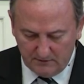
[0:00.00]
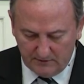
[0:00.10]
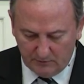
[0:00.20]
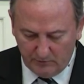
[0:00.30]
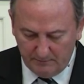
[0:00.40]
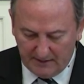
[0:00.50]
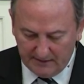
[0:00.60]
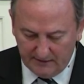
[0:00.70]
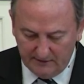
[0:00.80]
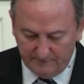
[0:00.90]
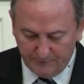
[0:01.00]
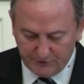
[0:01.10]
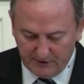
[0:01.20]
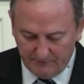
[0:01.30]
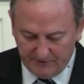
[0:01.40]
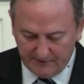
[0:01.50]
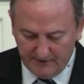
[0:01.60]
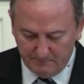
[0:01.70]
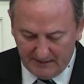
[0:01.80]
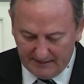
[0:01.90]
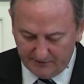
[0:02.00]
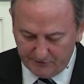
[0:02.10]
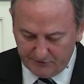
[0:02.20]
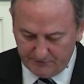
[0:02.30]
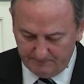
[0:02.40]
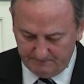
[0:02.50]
that we might live for something that matters,